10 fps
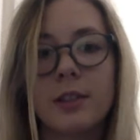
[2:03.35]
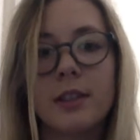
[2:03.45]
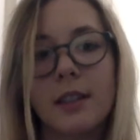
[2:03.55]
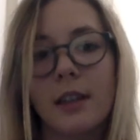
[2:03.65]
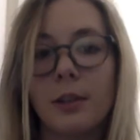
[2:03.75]
to
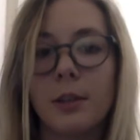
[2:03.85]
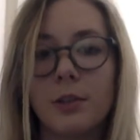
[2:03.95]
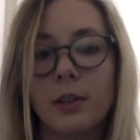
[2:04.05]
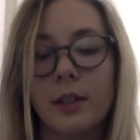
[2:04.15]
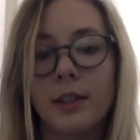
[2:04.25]
study
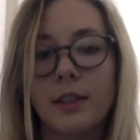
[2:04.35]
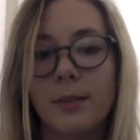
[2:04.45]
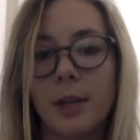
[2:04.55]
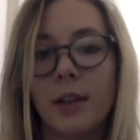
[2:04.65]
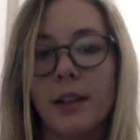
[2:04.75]
racial health
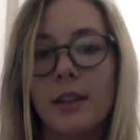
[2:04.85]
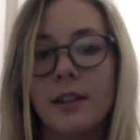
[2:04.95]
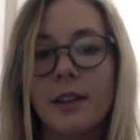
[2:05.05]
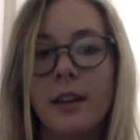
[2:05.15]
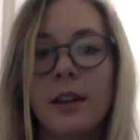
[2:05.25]
disparities,